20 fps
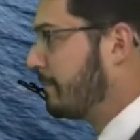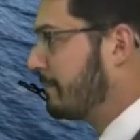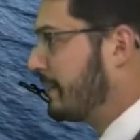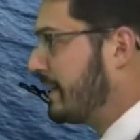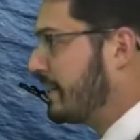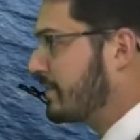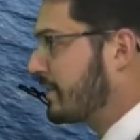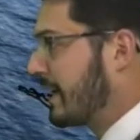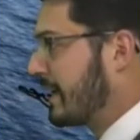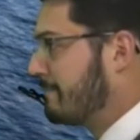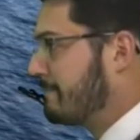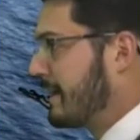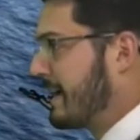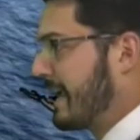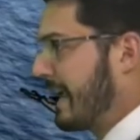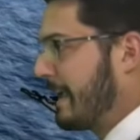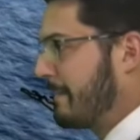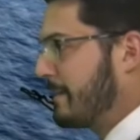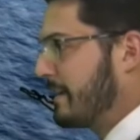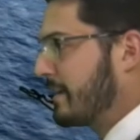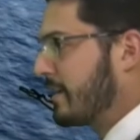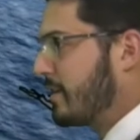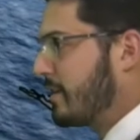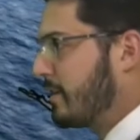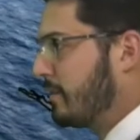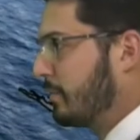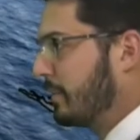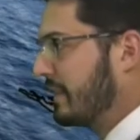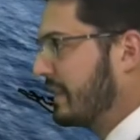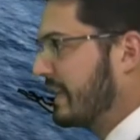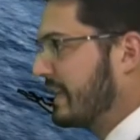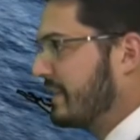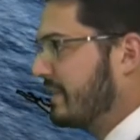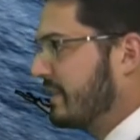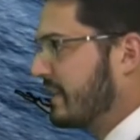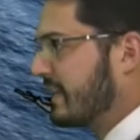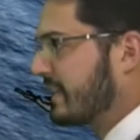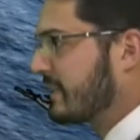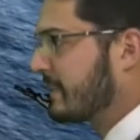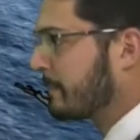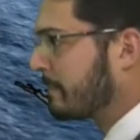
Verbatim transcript: Beach and Miami all within this.